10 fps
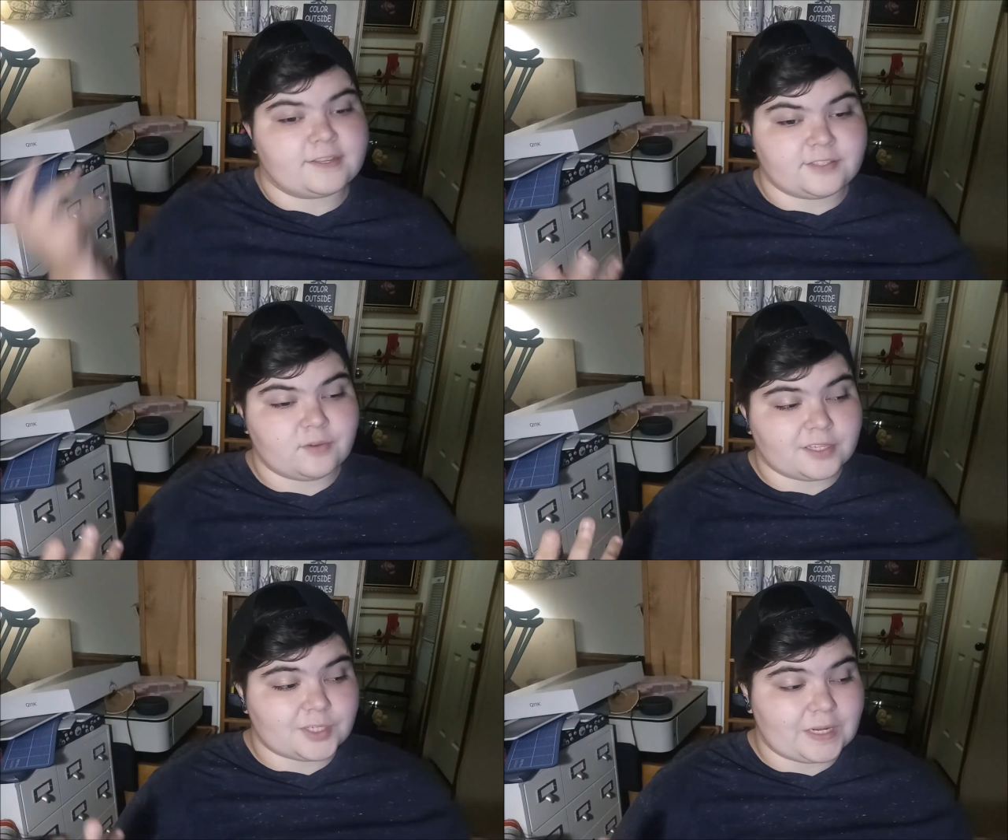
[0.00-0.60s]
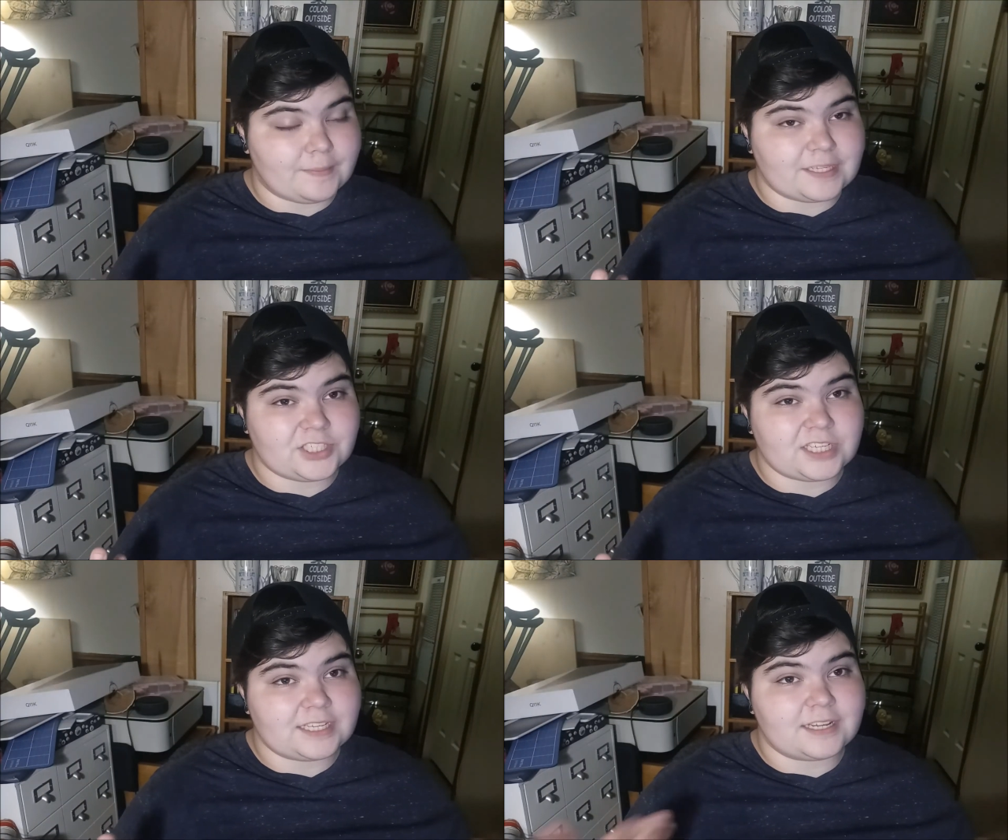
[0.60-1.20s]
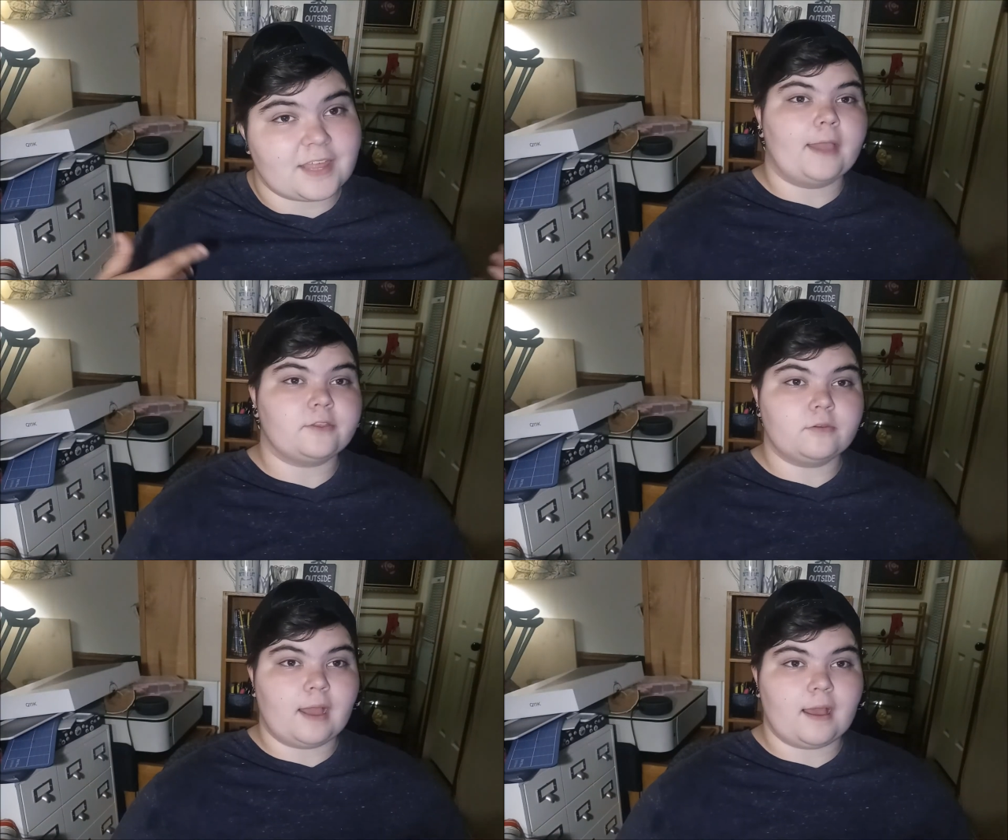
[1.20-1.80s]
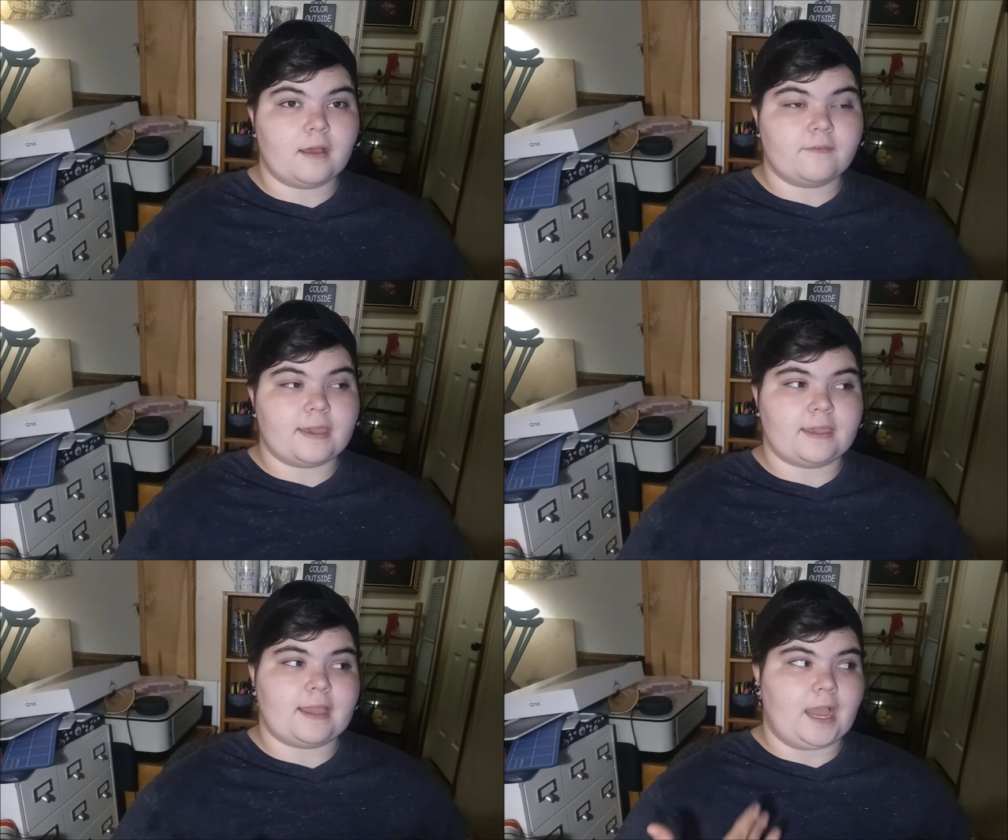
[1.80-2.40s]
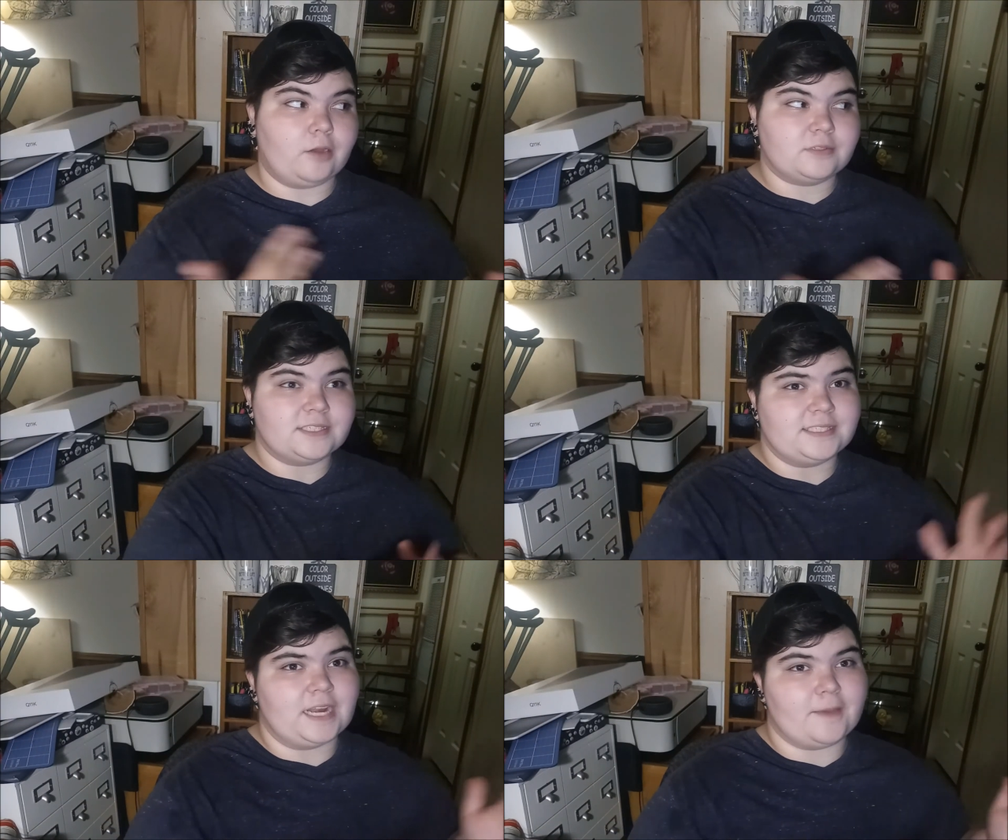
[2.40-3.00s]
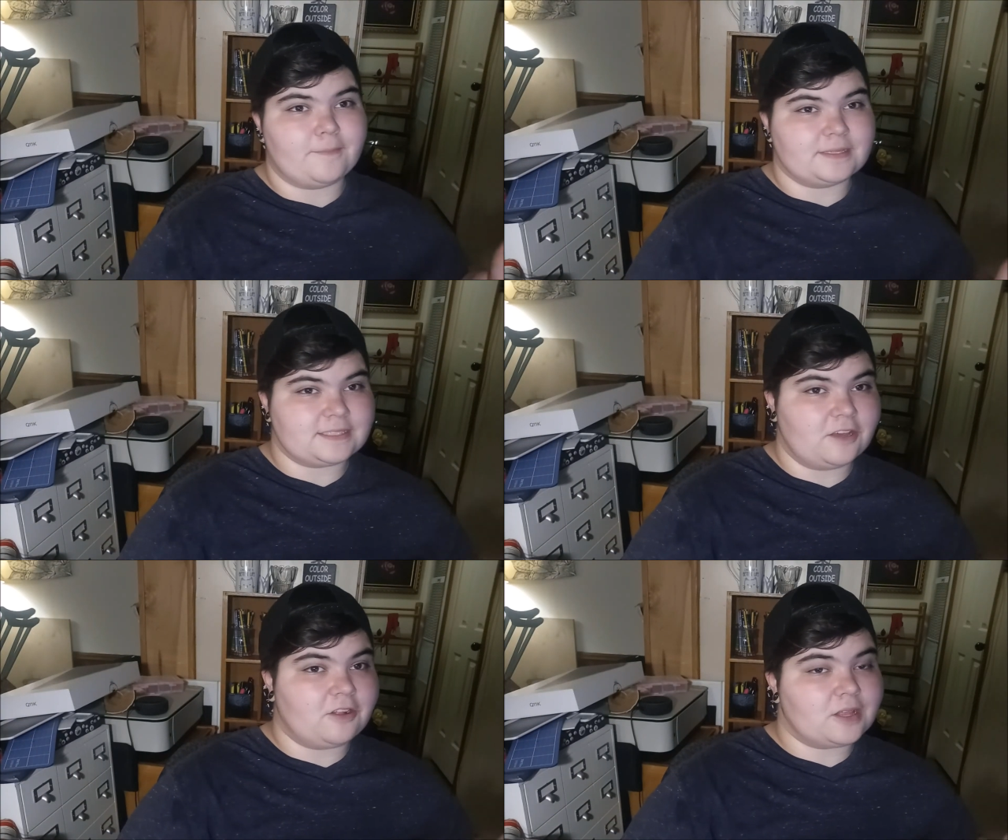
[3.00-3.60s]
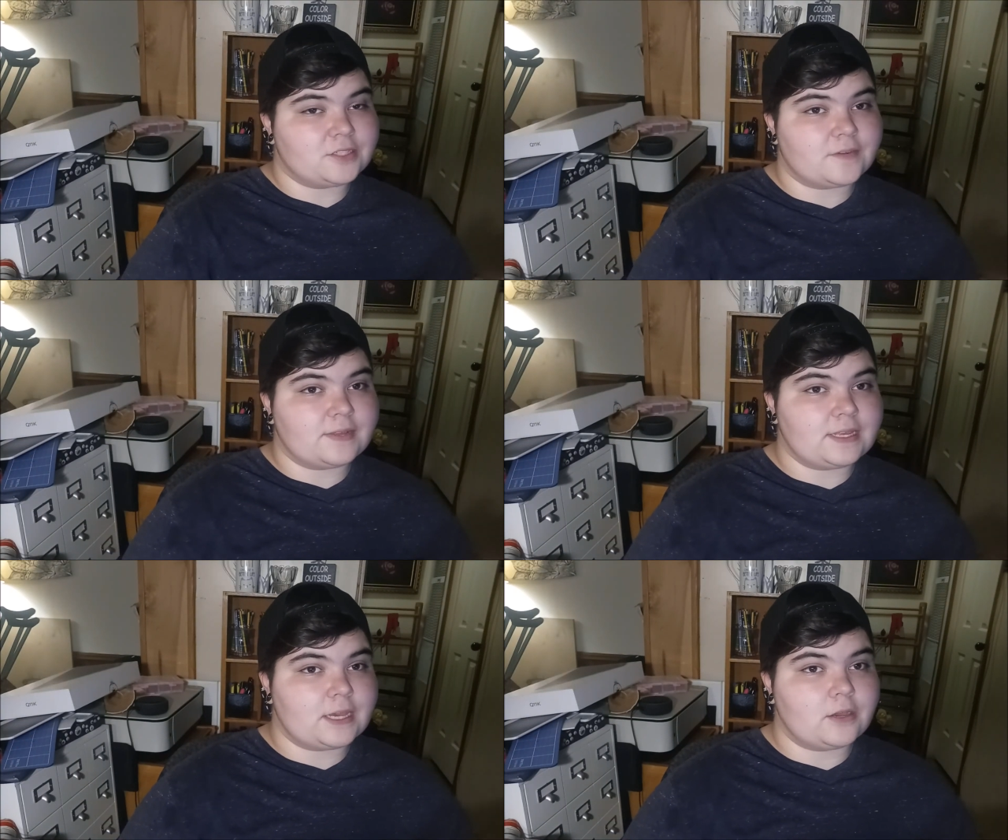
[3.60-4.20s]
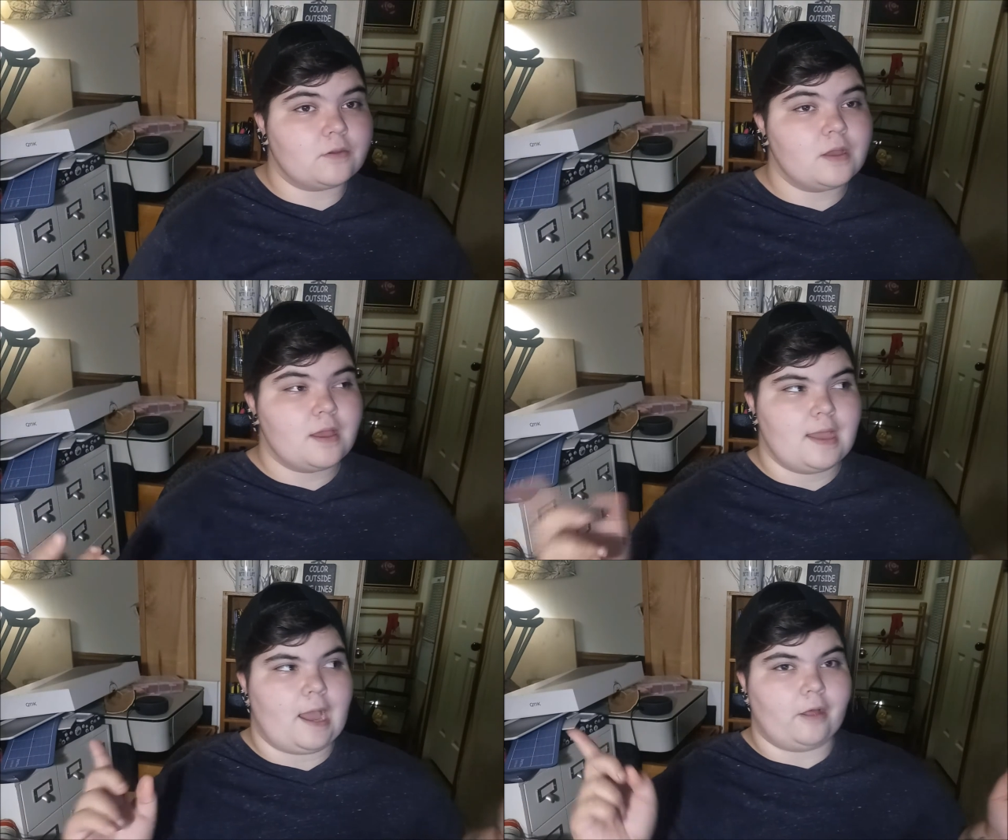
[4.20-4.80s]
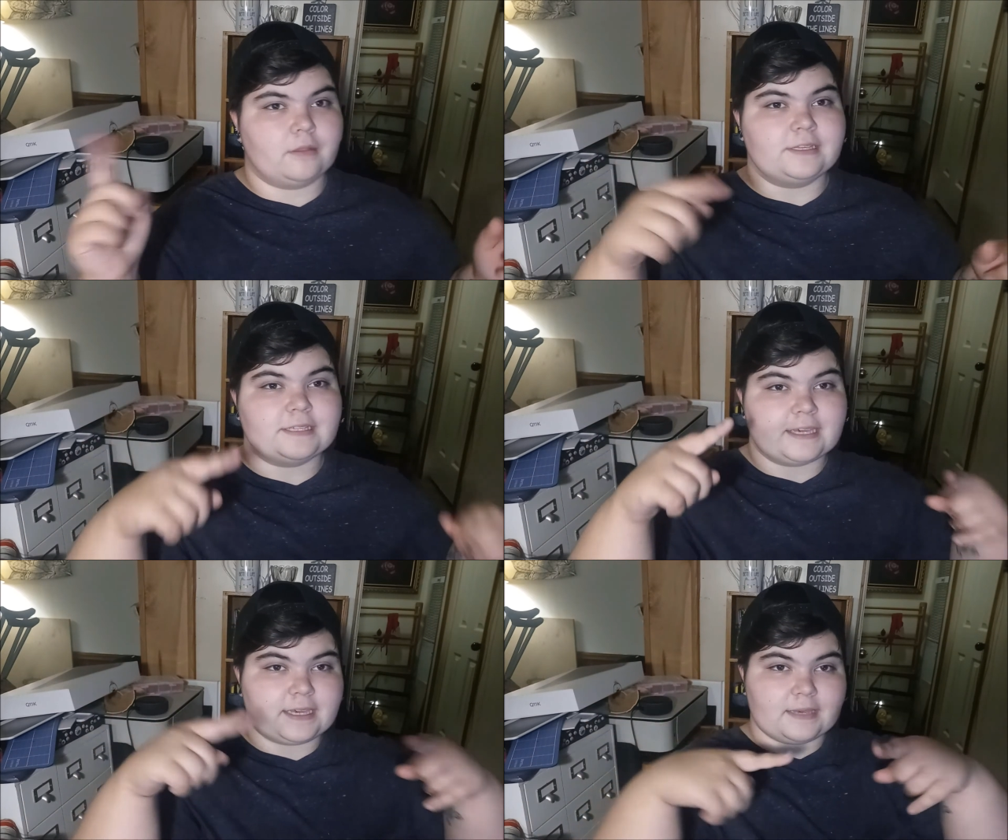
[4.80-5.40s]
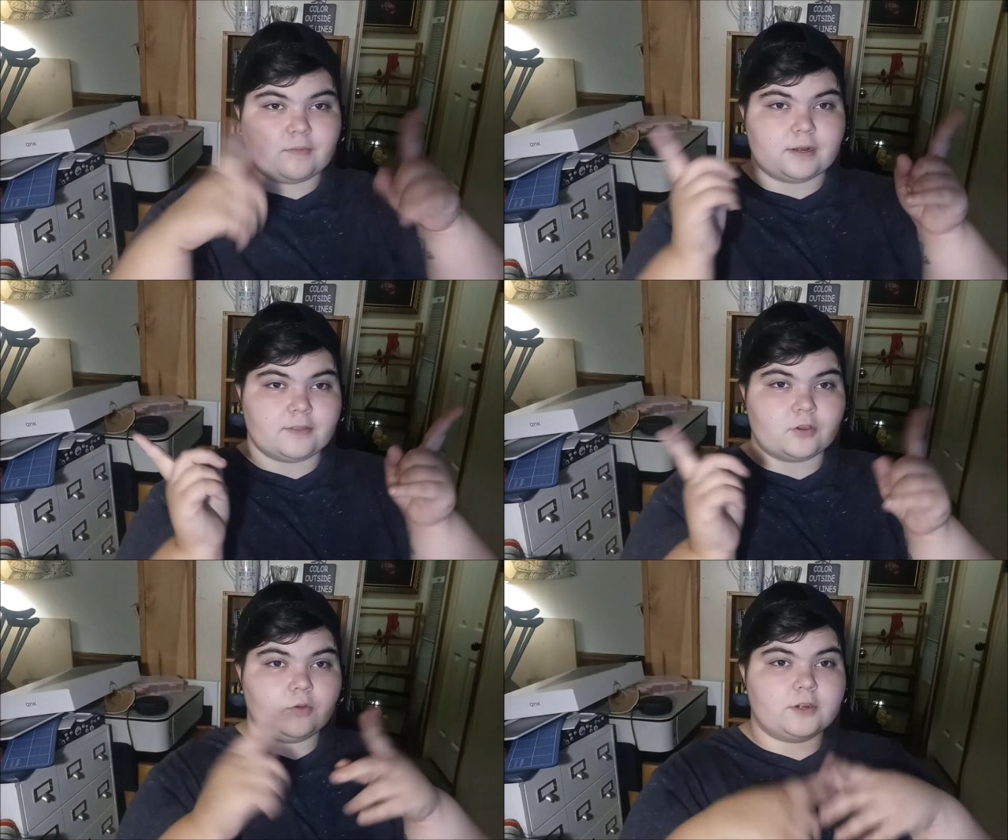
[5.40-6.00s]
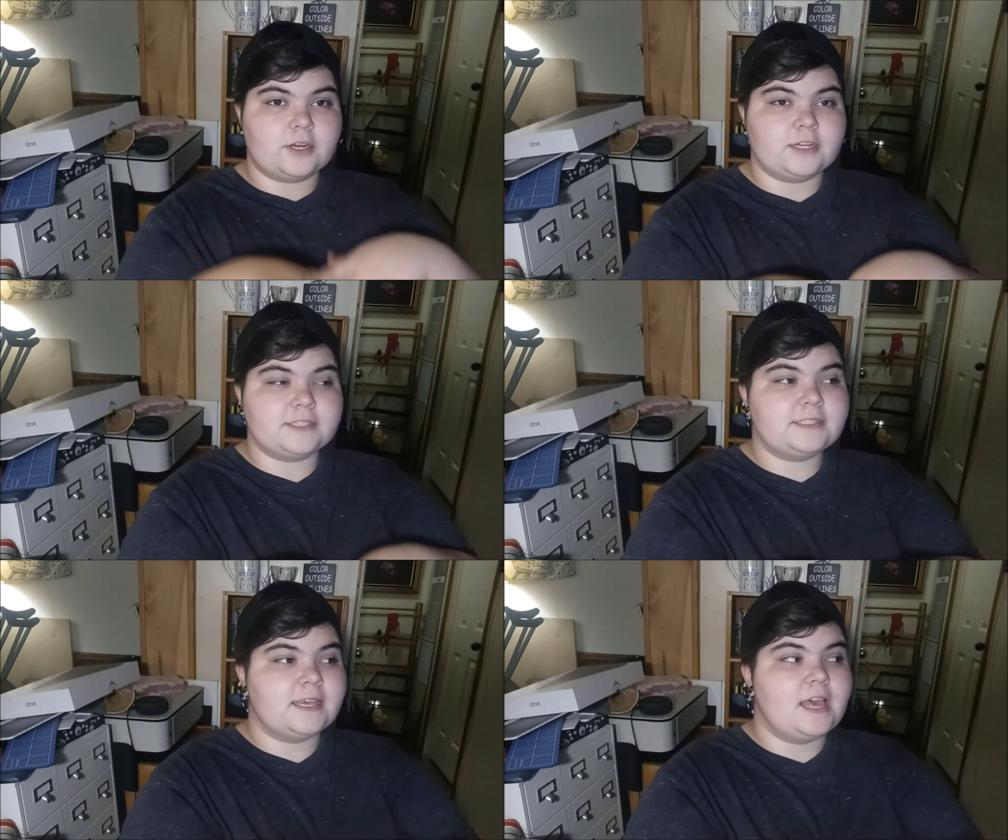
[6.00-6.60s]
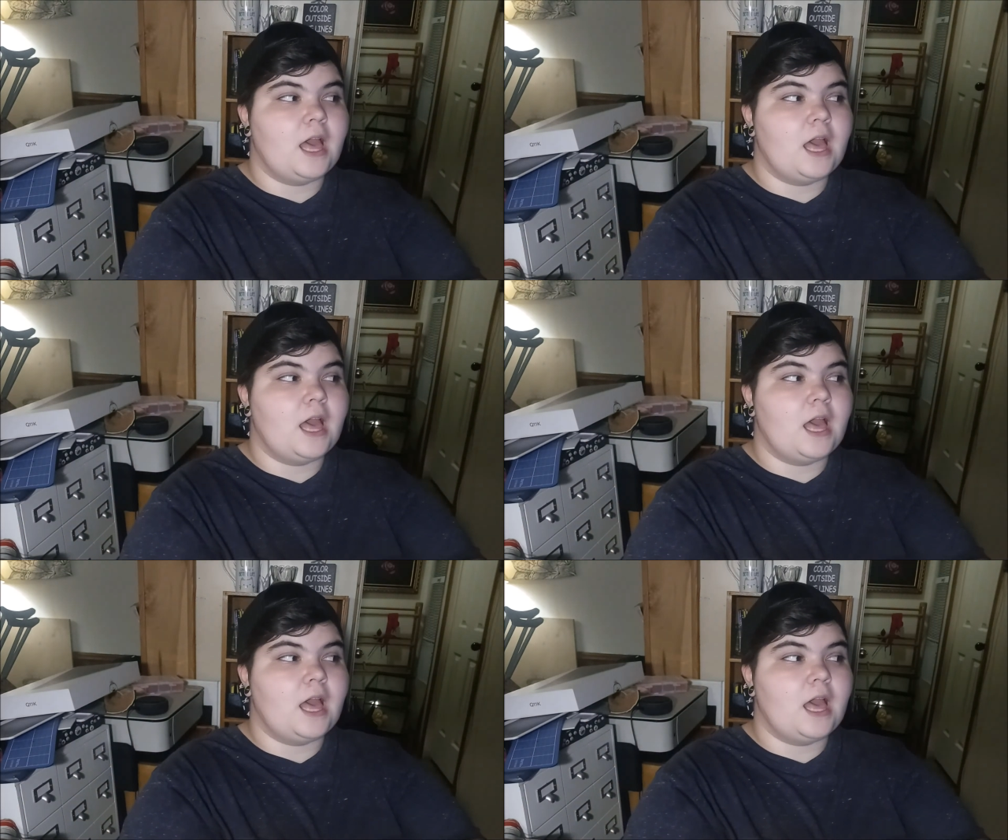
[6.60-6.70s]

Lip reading: I do also want to mention, I do have a how to set up a snail enclosure video. I'll link it in one of the corners,